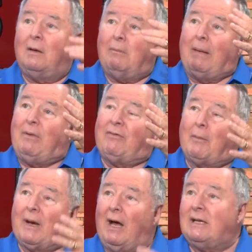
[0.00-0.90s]
maybe
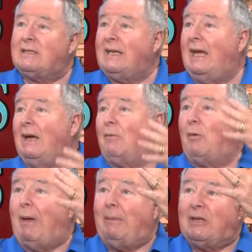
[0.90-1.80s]
from an ice dam or
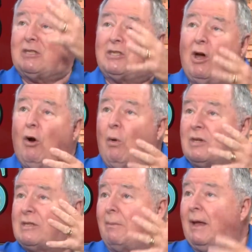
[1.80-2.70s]
maybe snow or
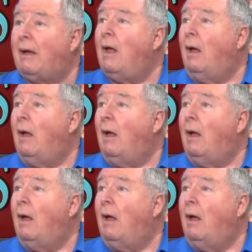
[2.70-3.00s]
something,